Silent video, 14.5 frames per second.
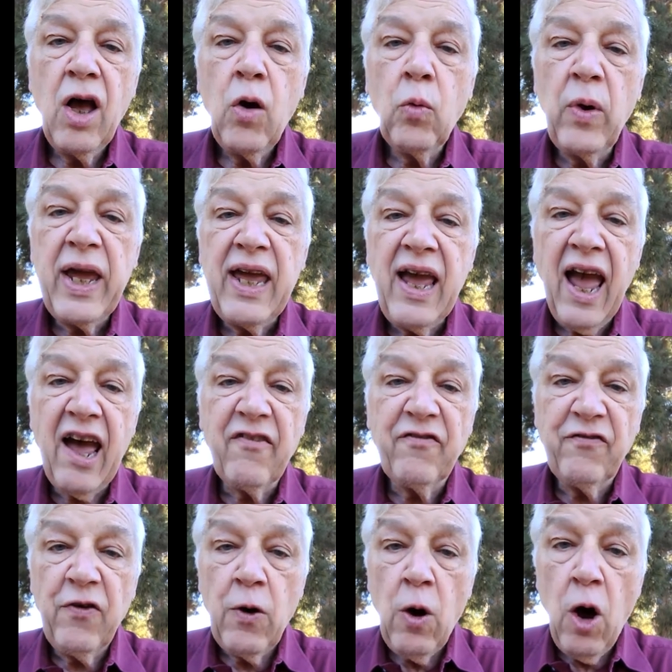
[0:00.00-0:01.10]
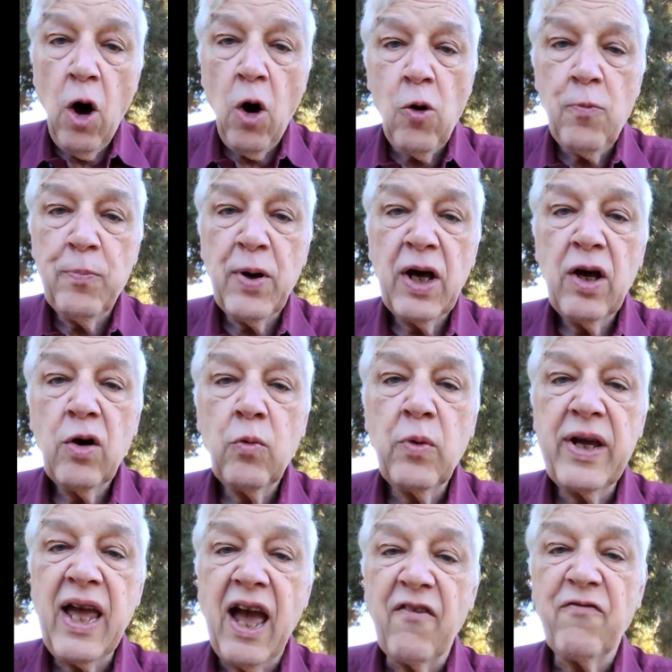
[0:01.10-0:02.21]
We have hope,
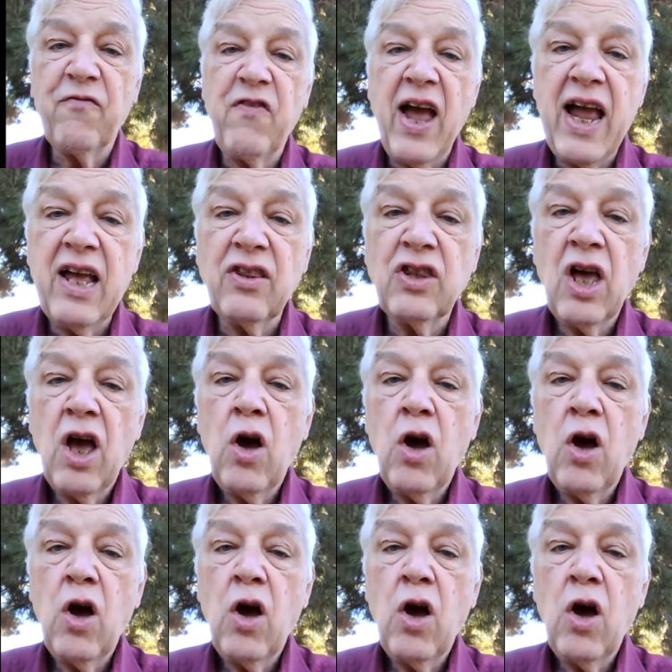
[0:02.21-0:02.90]
we have faith,